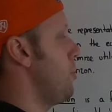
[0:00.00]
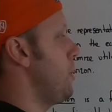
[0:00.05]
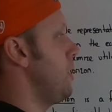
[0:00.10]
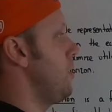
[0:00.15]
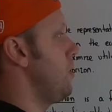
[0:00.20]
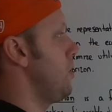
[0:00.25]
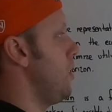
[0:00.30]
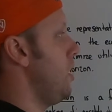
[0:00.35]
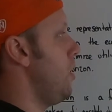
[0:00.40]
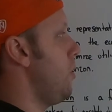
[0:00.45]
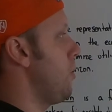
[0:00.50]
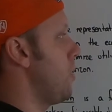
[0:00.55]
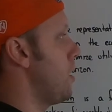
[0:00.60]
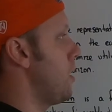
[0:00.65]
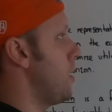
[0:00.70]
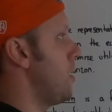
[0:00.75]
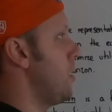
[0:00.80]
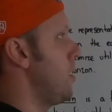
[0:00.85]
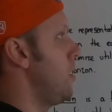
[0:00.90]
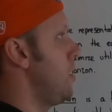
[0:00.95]
be
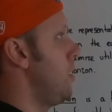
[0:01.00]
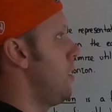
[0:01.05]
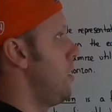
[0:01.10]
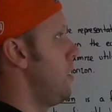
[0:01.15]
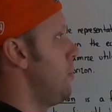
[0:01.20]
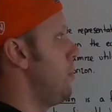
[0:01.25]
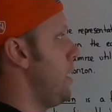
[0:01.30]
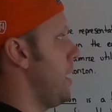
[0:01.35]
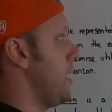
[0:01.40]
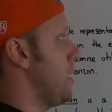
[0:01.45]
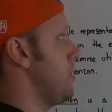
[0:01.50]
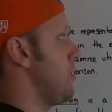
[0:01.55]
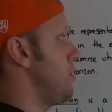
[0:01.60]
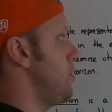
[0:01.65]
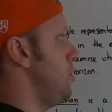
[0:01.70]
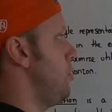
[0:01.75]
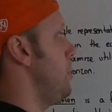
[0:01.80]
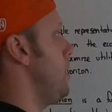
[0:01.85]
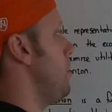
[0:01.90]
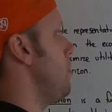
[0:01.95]
lower by
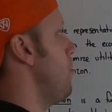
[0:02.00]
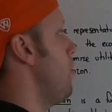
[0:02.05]
consuming